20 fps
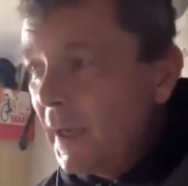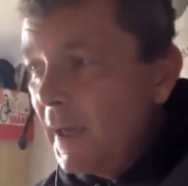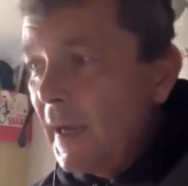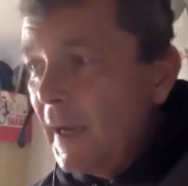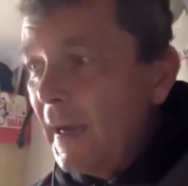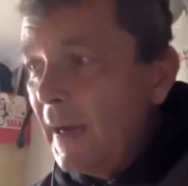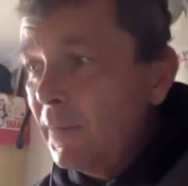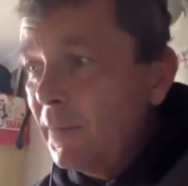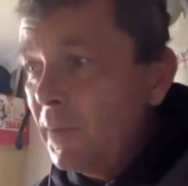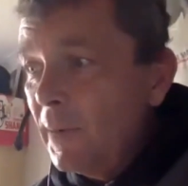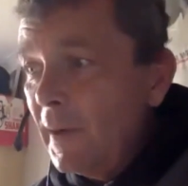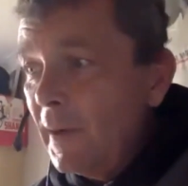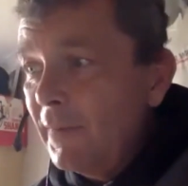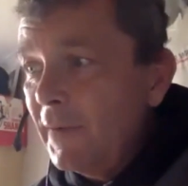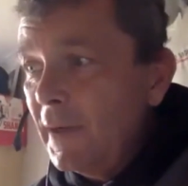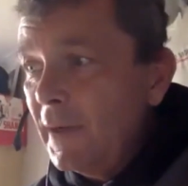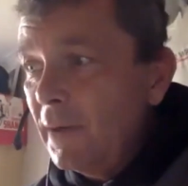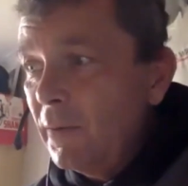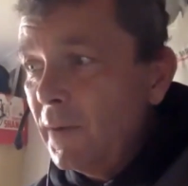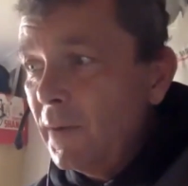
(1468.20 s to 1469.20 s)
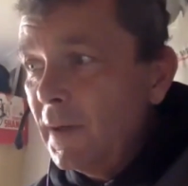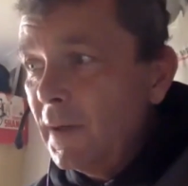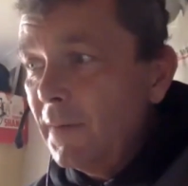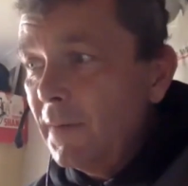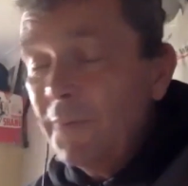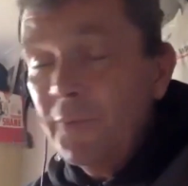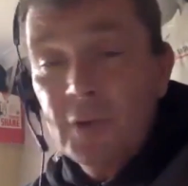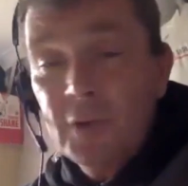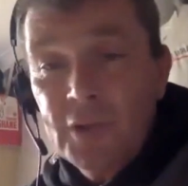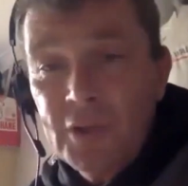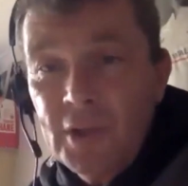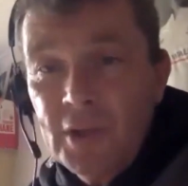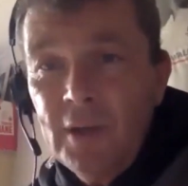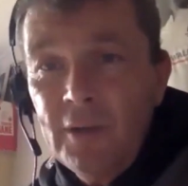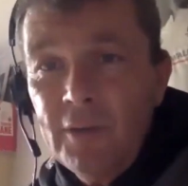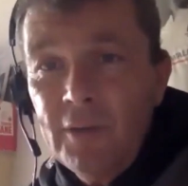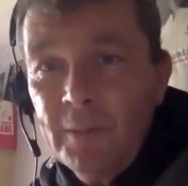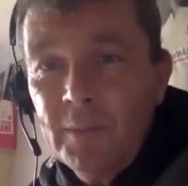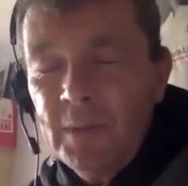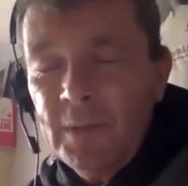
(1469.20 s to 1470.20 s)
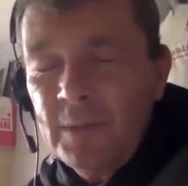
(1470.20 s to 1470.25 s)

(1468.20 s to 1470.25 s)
And we were having our first children.